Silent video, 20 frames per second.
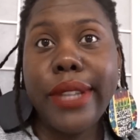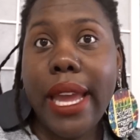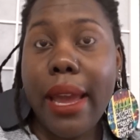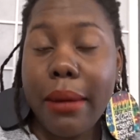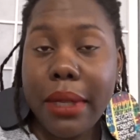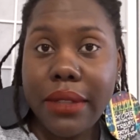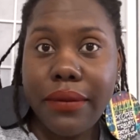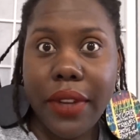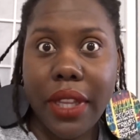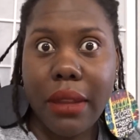I
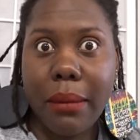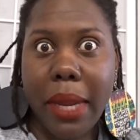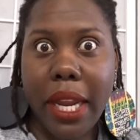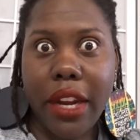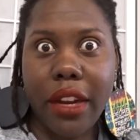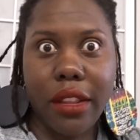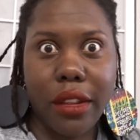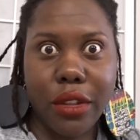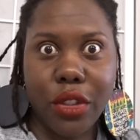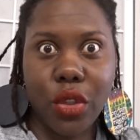was feeling my
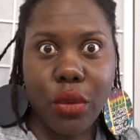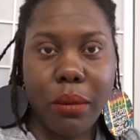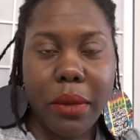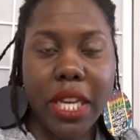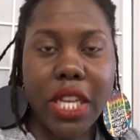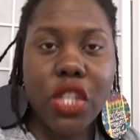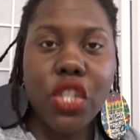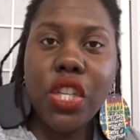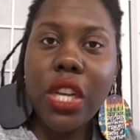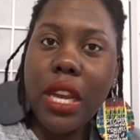hair a little too
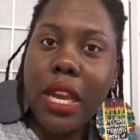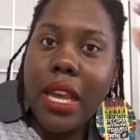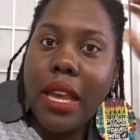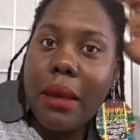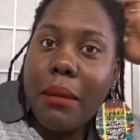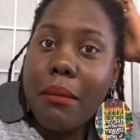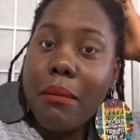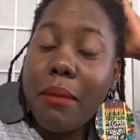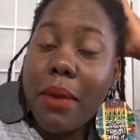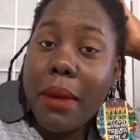much.
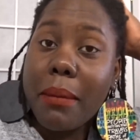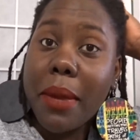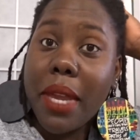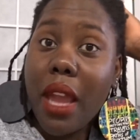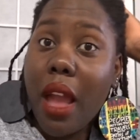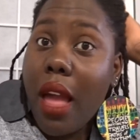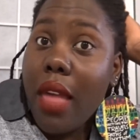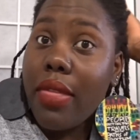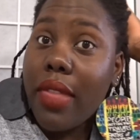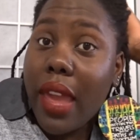But
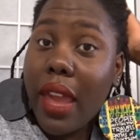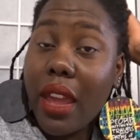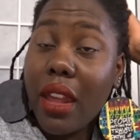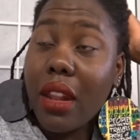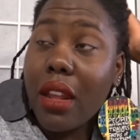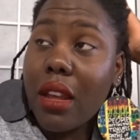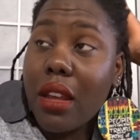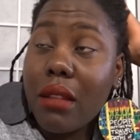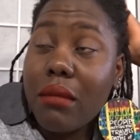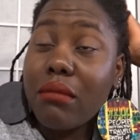beyond
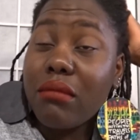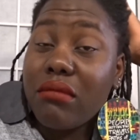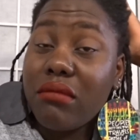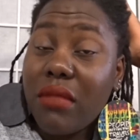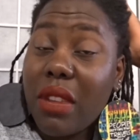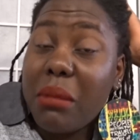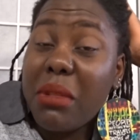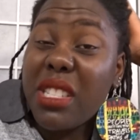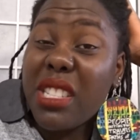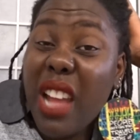that,
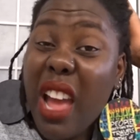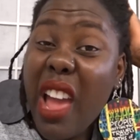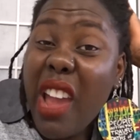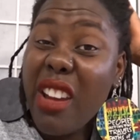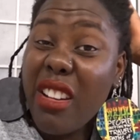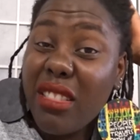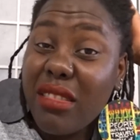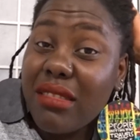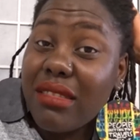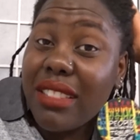I'm just
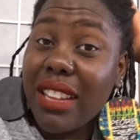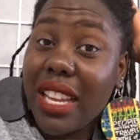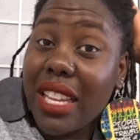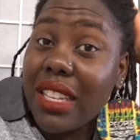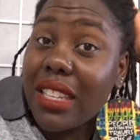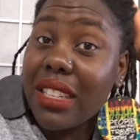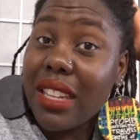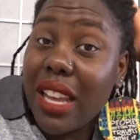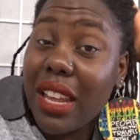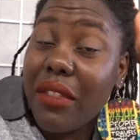tired,
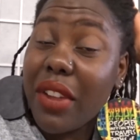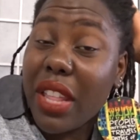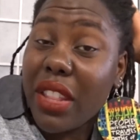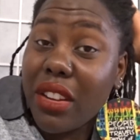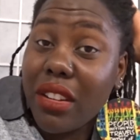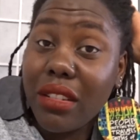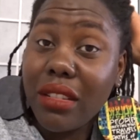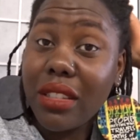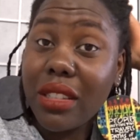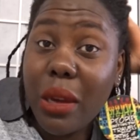and I'd
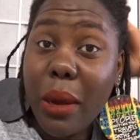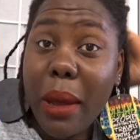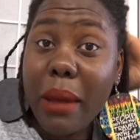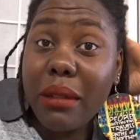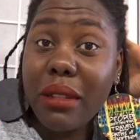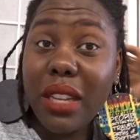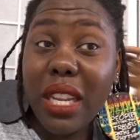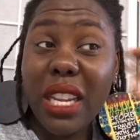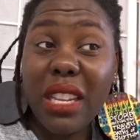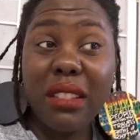rather go
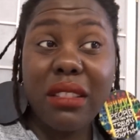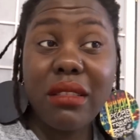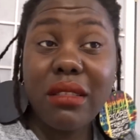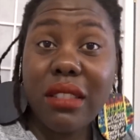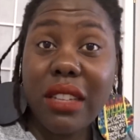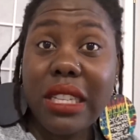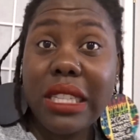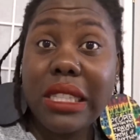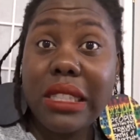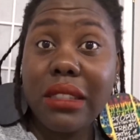out and eat
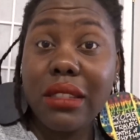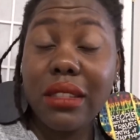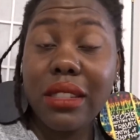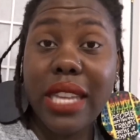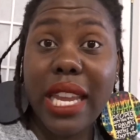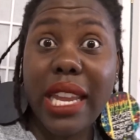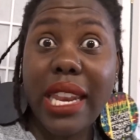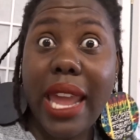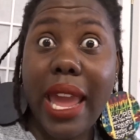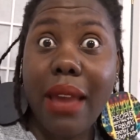and
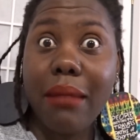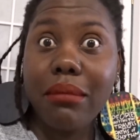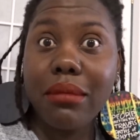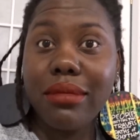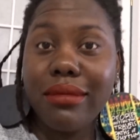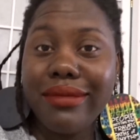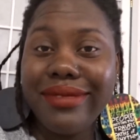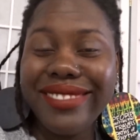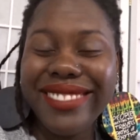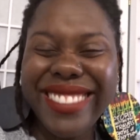take a nap.
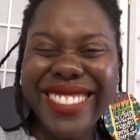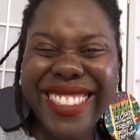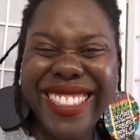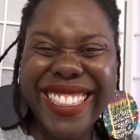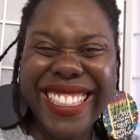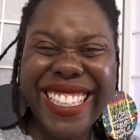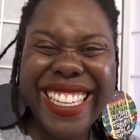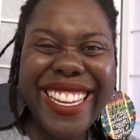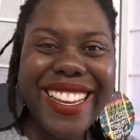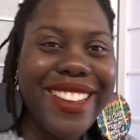
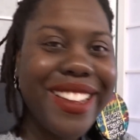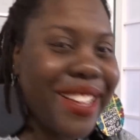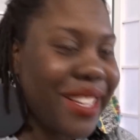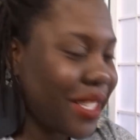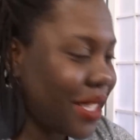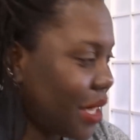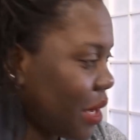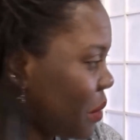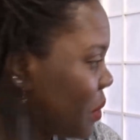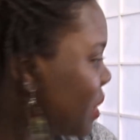
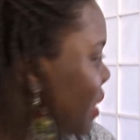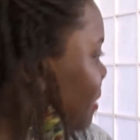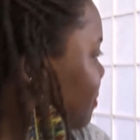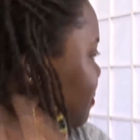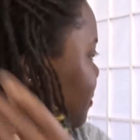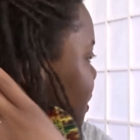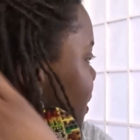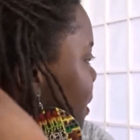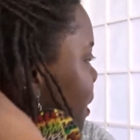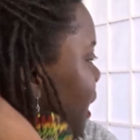
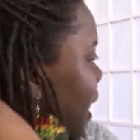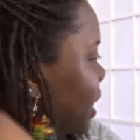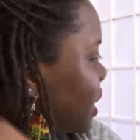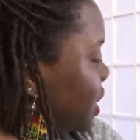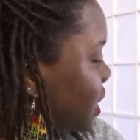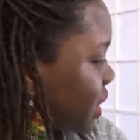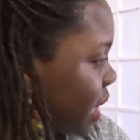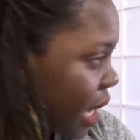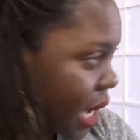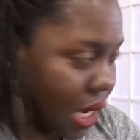So I
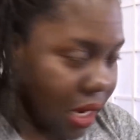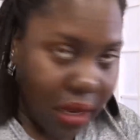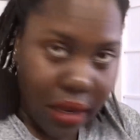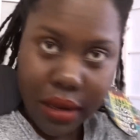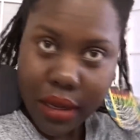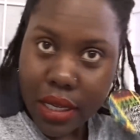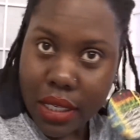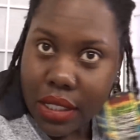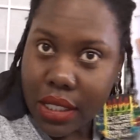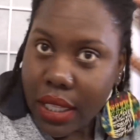just
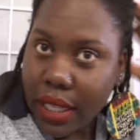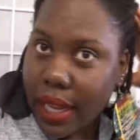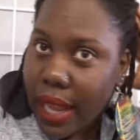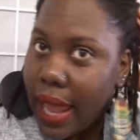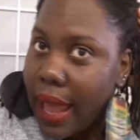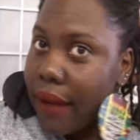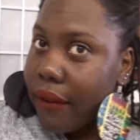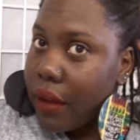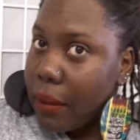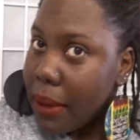did like a
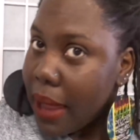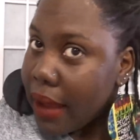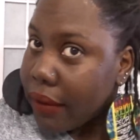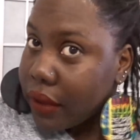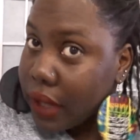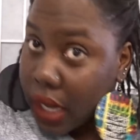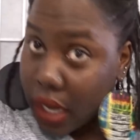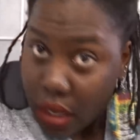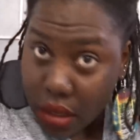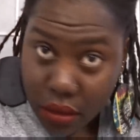half up,
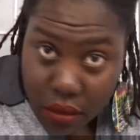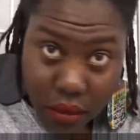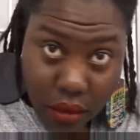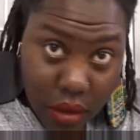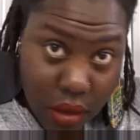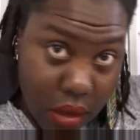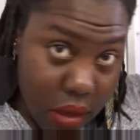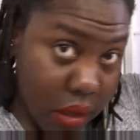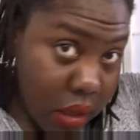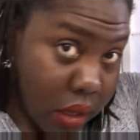half down